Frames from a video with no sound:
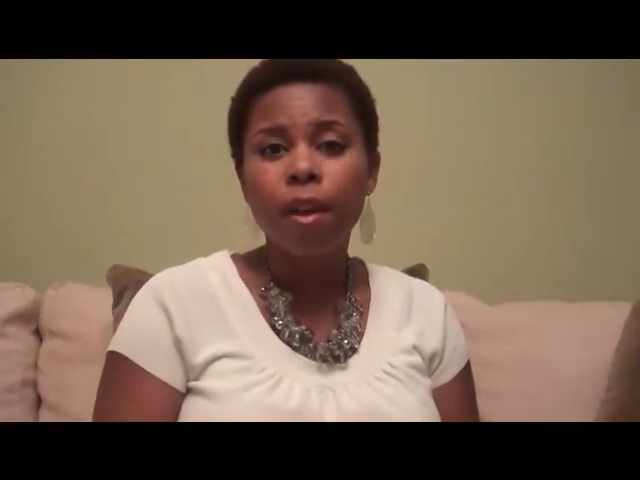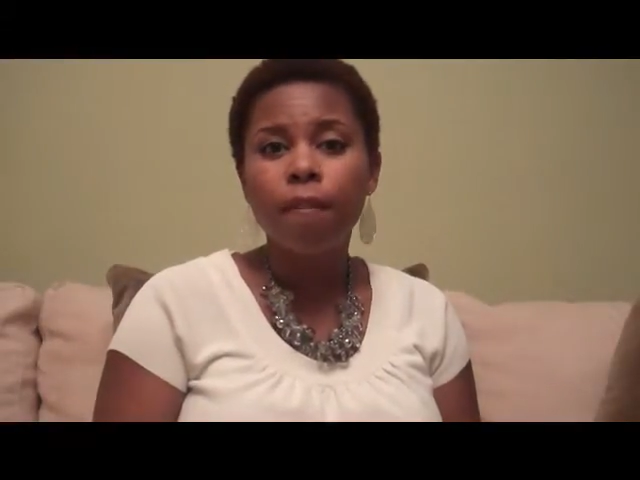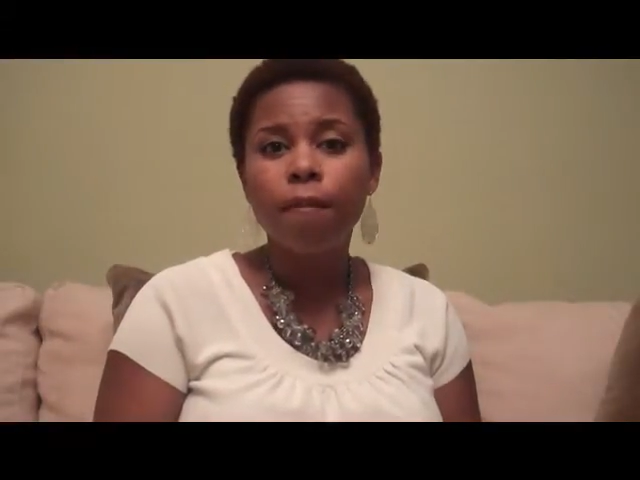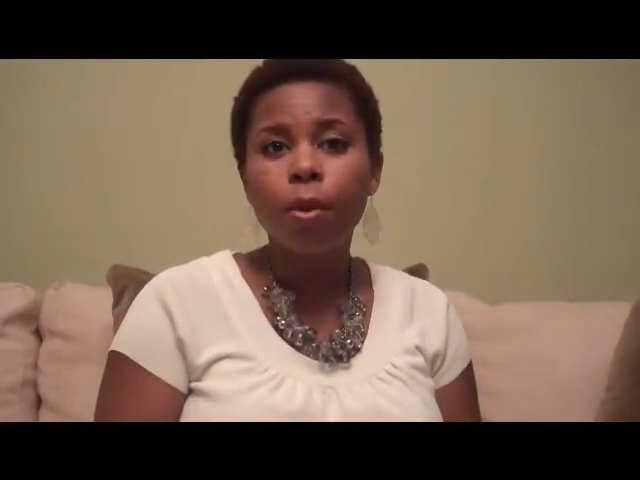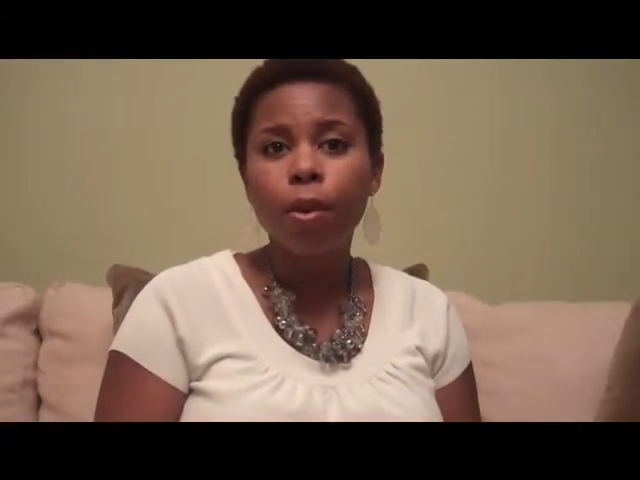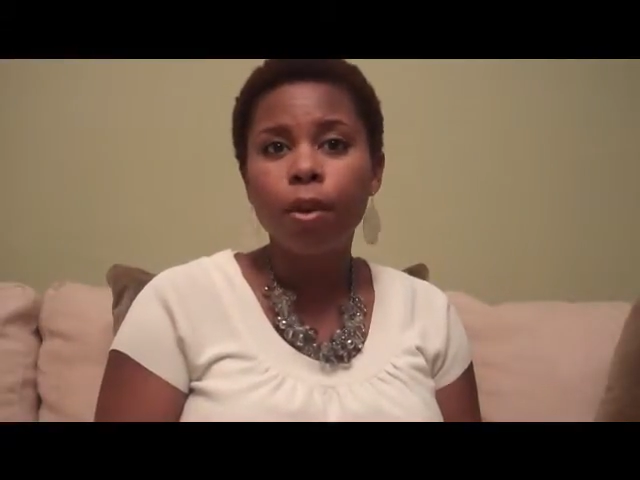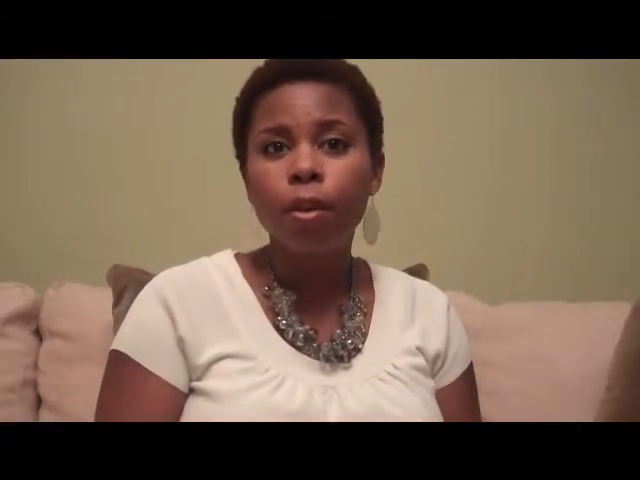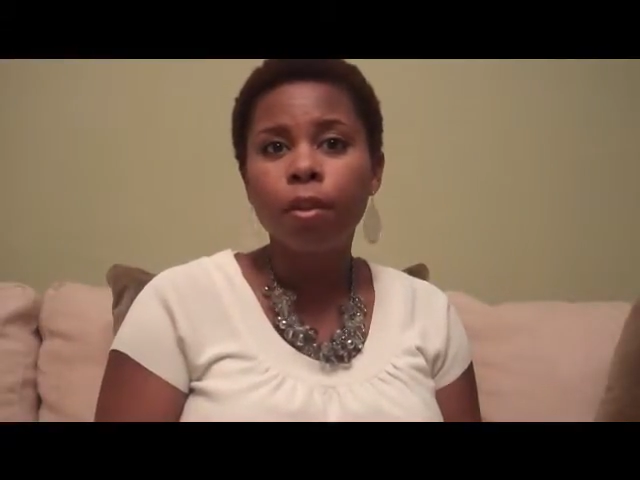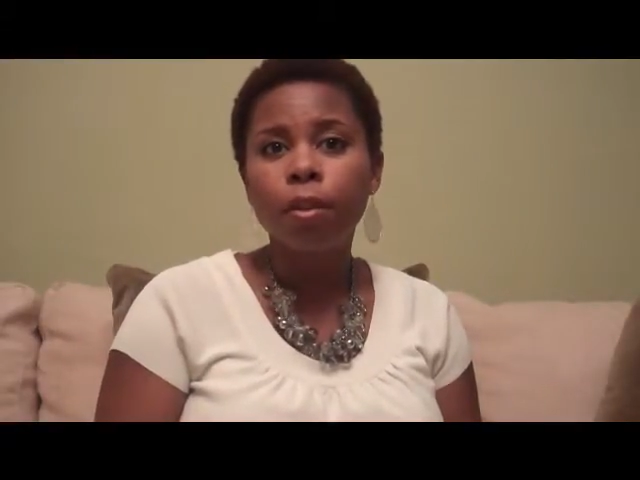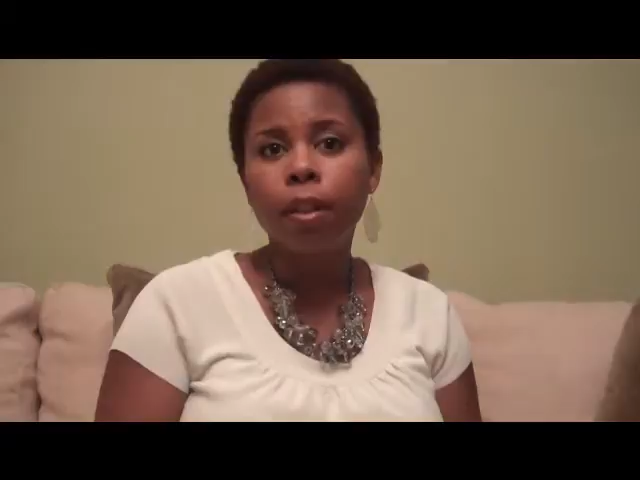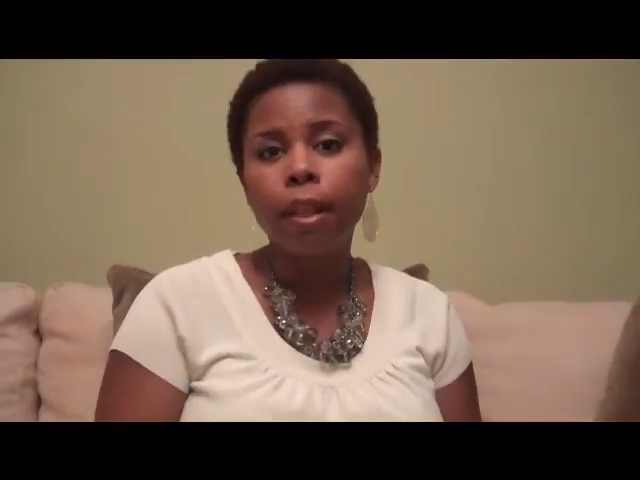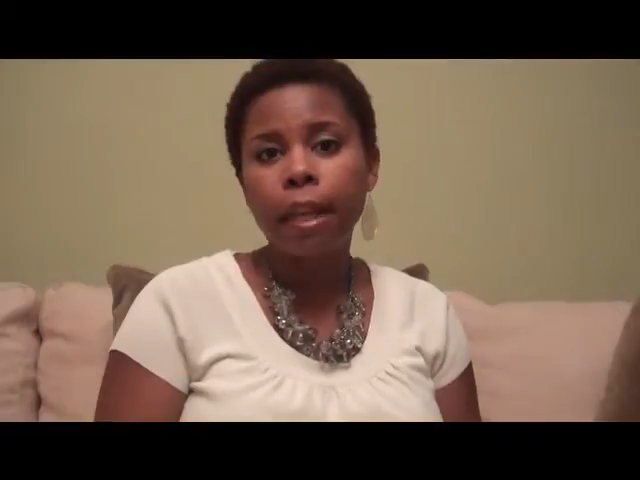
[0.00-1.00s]
for
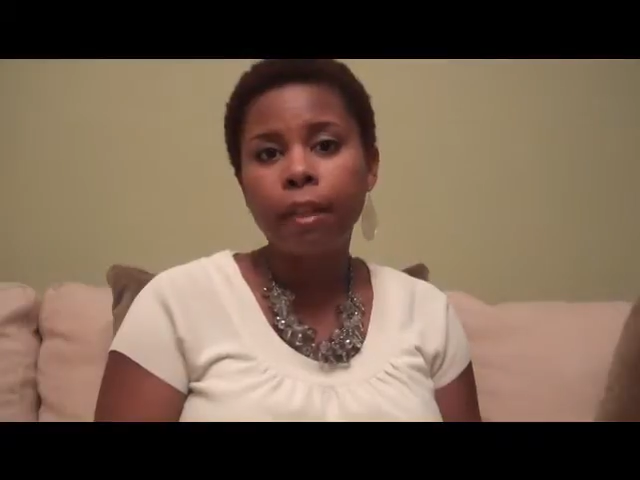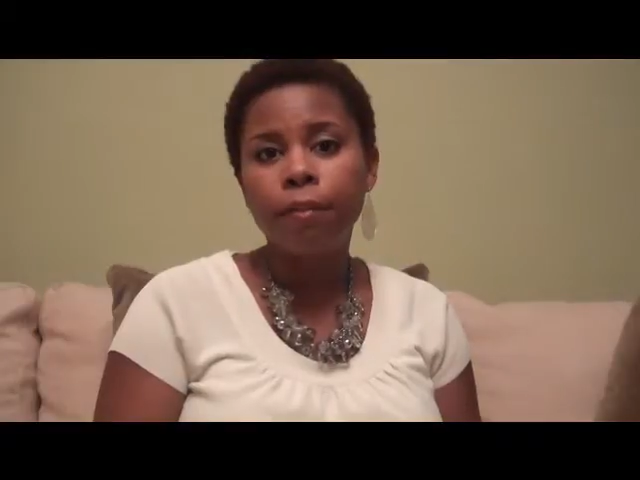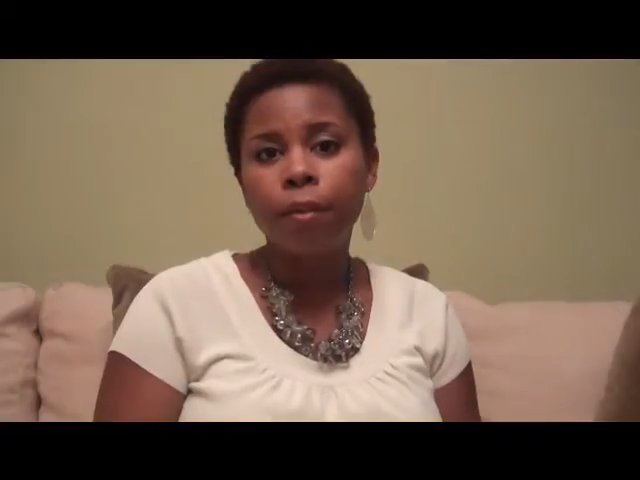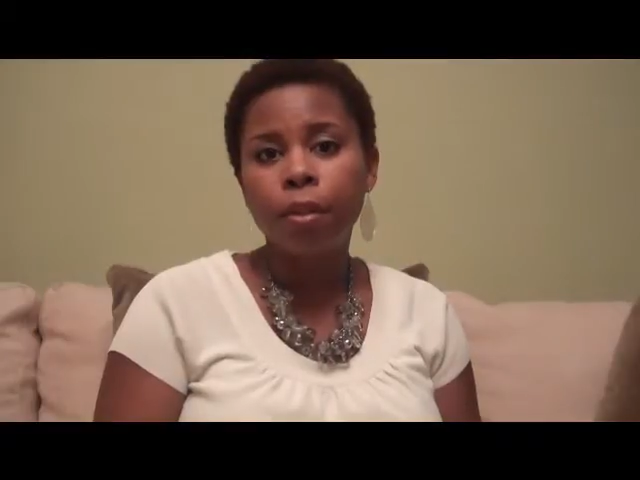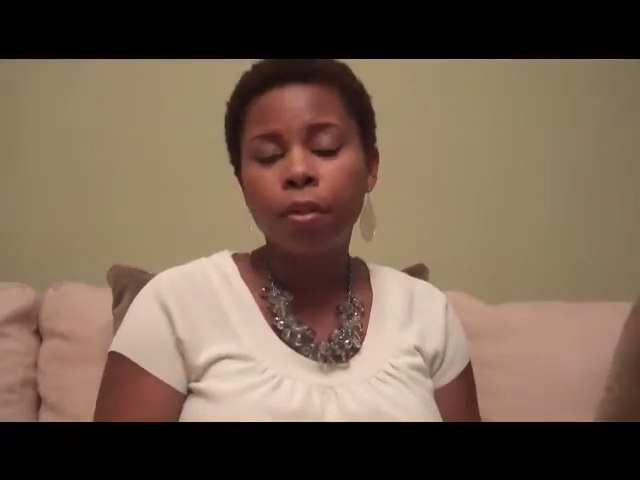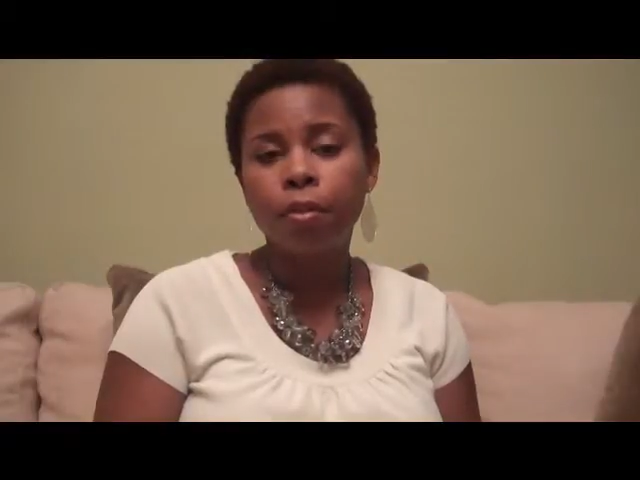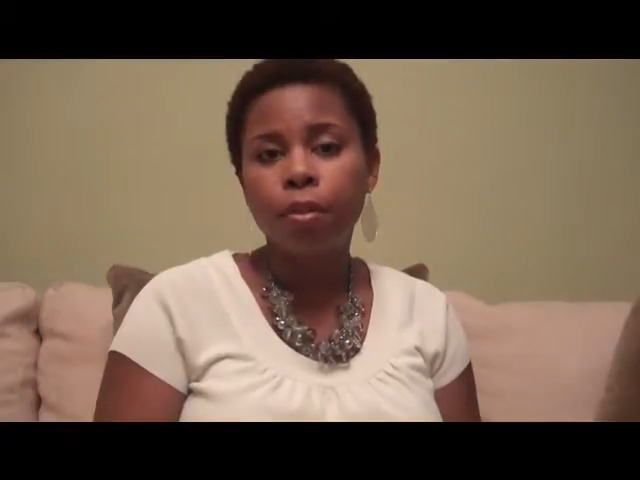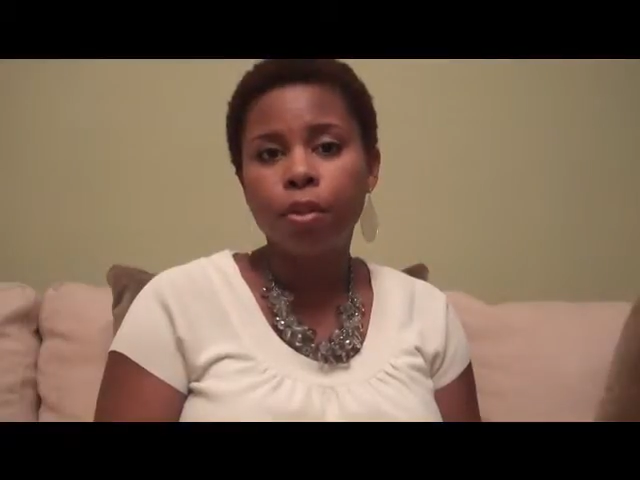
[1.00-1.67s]
kind of your